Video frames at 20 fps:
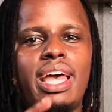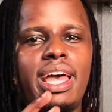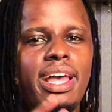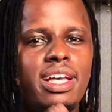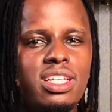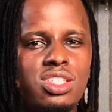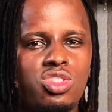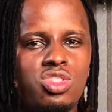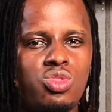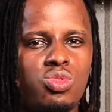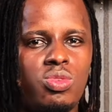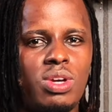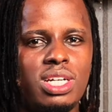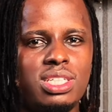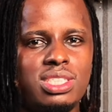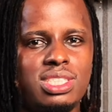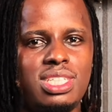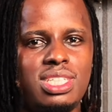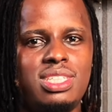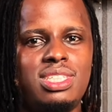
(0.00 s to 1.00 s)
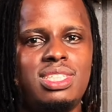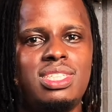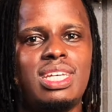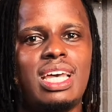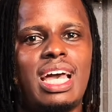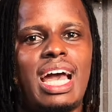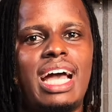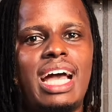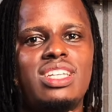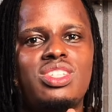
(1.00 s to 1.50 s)
extract it
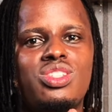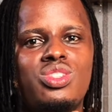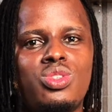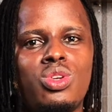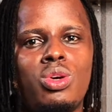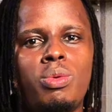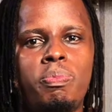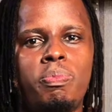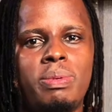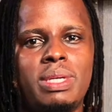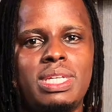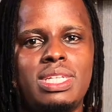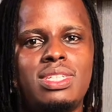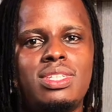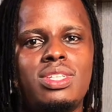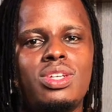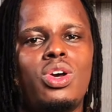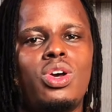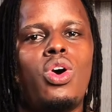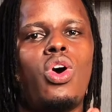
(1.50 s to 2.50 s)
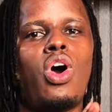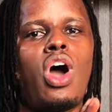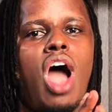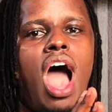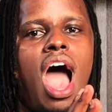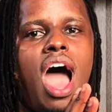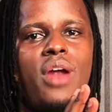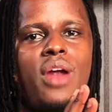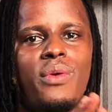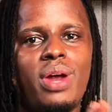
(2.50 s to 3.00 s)
and stop it
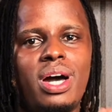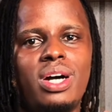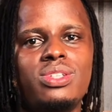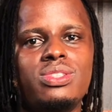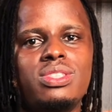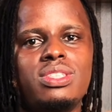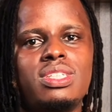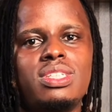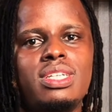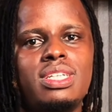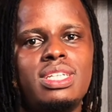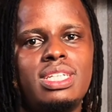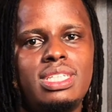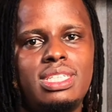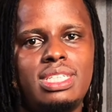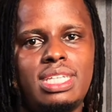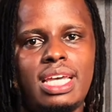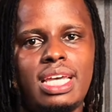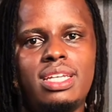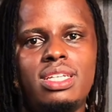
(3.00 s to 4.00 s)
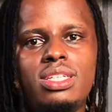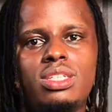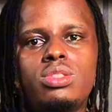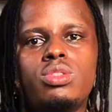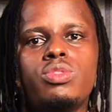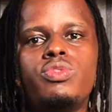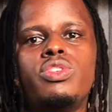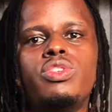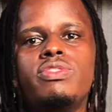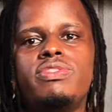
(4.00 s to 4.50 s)
around 10
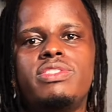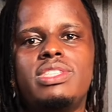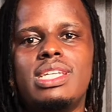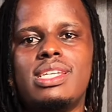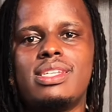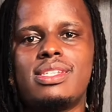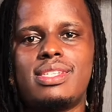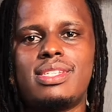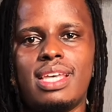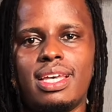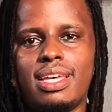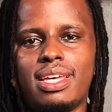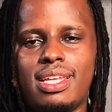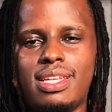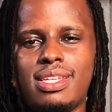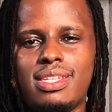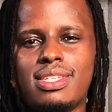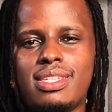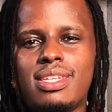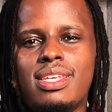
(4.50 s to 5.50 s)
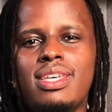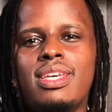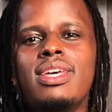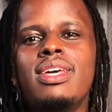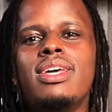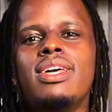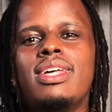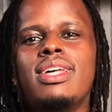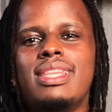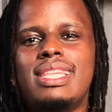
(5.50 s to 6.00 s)
to 15 seconds.
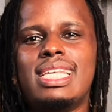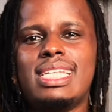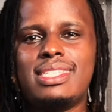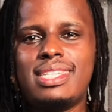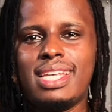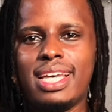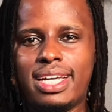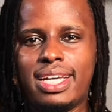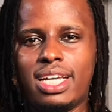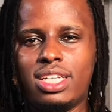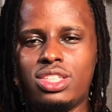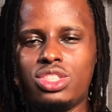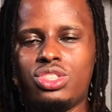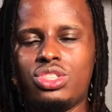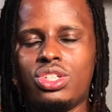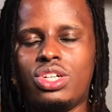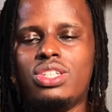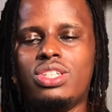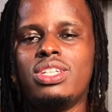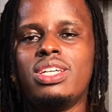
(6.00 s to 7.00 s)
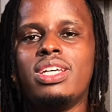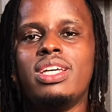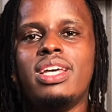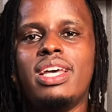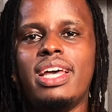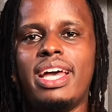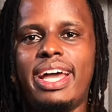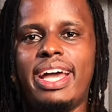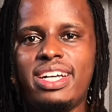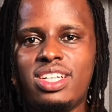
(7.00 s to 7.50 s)
The second shot,
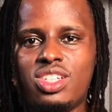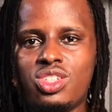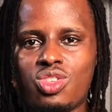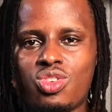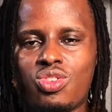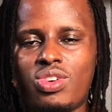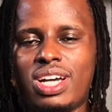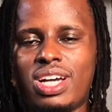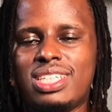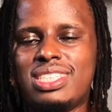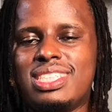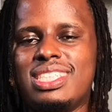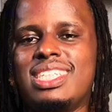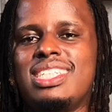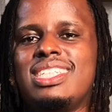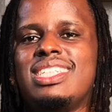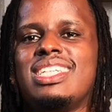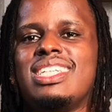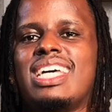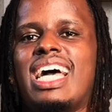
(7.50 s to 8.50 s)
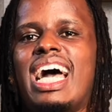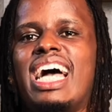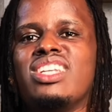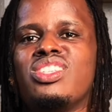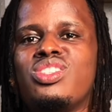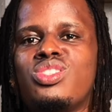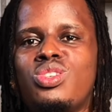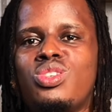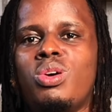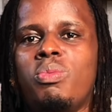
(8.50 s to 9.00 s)
extract it
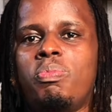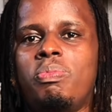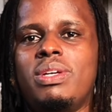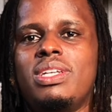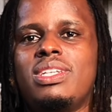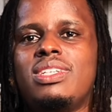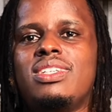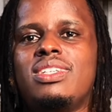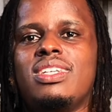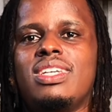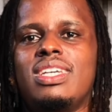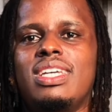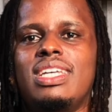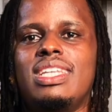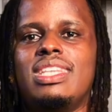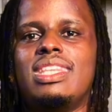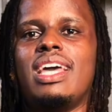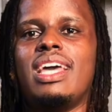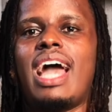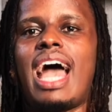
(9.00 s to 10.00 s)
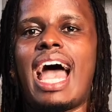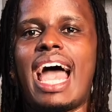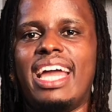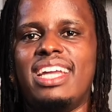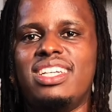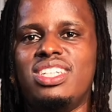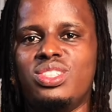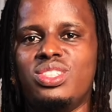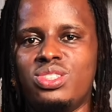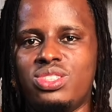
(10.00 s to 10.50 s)
and stop it in the
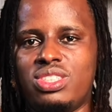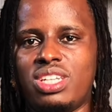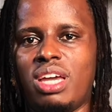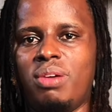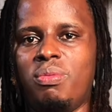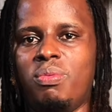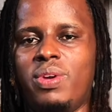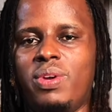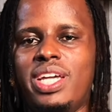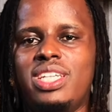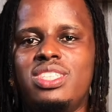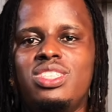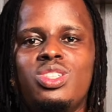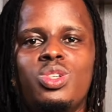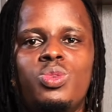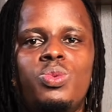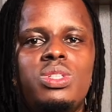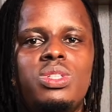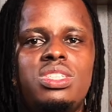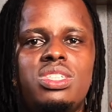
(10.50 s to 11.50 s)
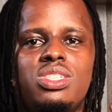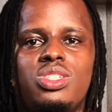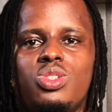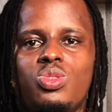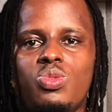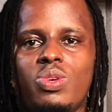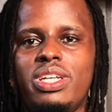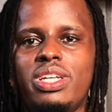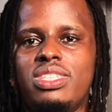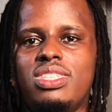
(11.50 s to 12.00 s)
ideal time range, which is
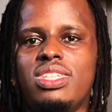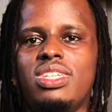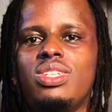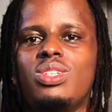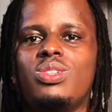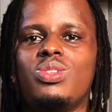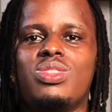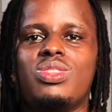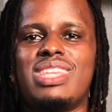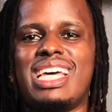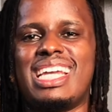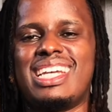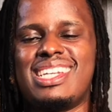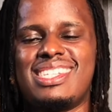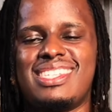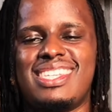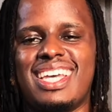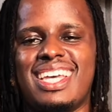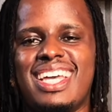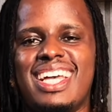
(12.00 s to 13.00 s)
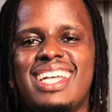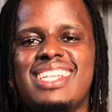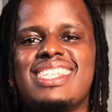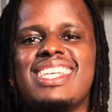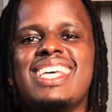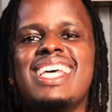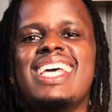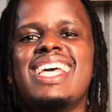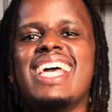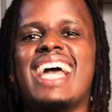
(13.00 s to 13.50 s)
20 to 30
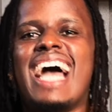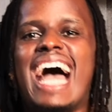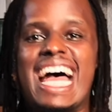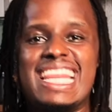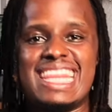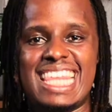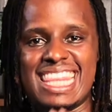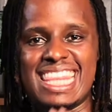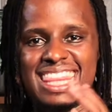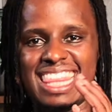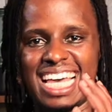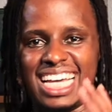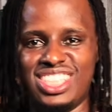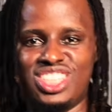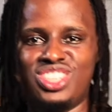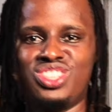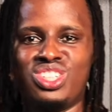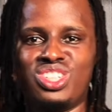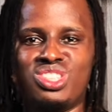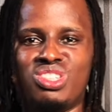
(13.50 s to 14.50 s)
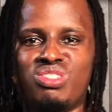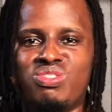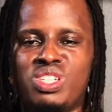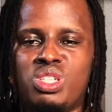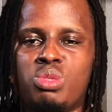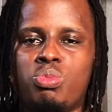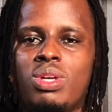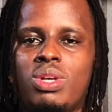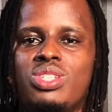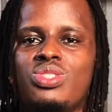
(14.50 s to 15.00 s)
seconds. And the third shot of
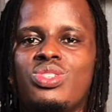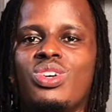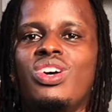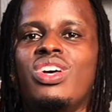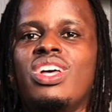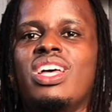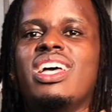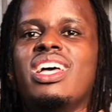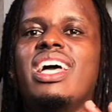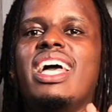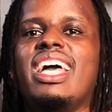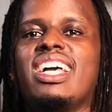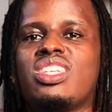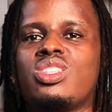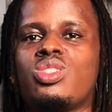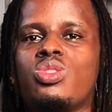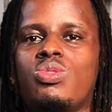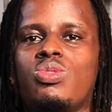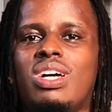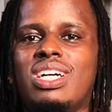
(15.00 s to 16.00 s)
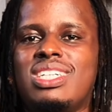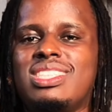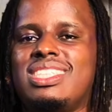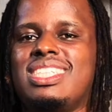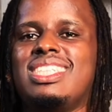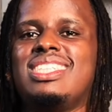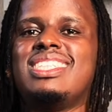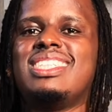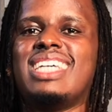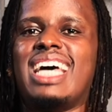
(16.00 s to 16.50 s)
espresso, extract
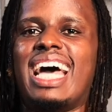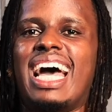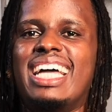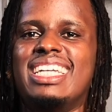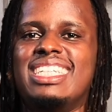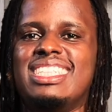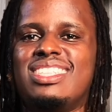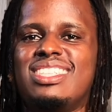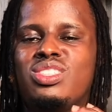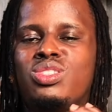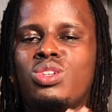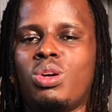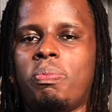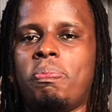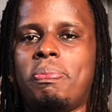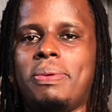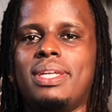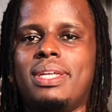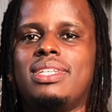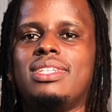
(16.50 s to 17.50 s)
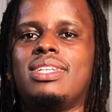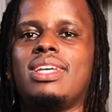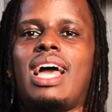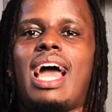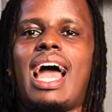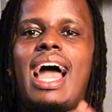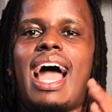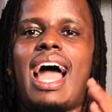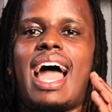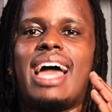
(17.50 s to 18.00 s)
it and stop it
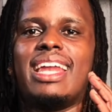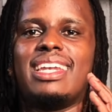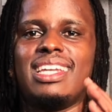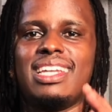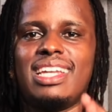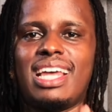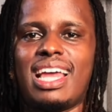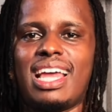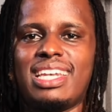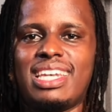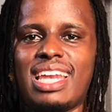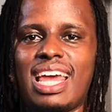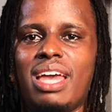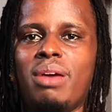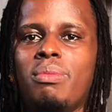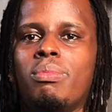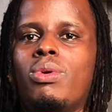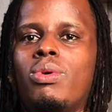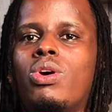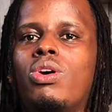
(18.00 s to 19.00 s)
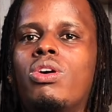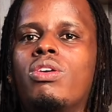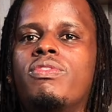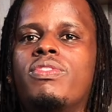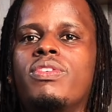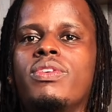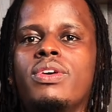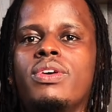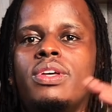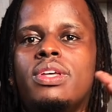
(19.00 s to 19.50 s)
at a time
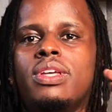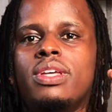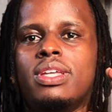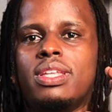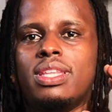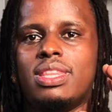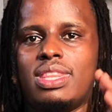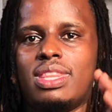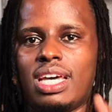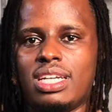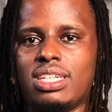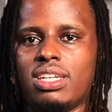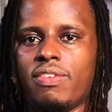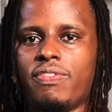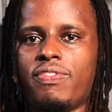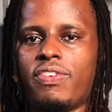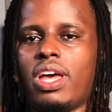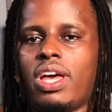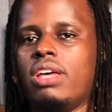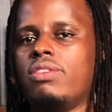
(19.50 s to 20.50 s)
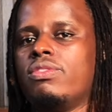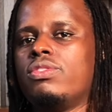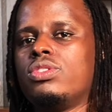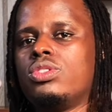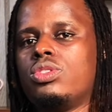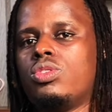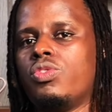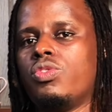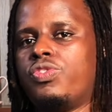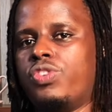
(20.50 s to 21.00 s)
of
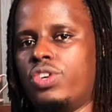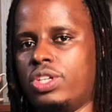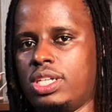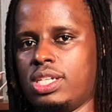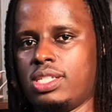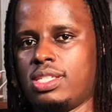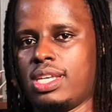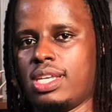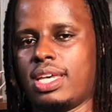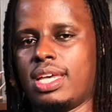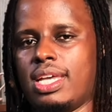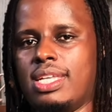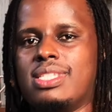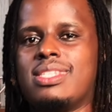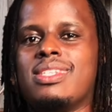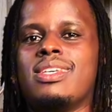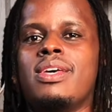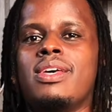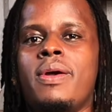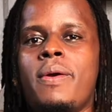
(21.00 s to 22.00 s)
35 to 40 seconds.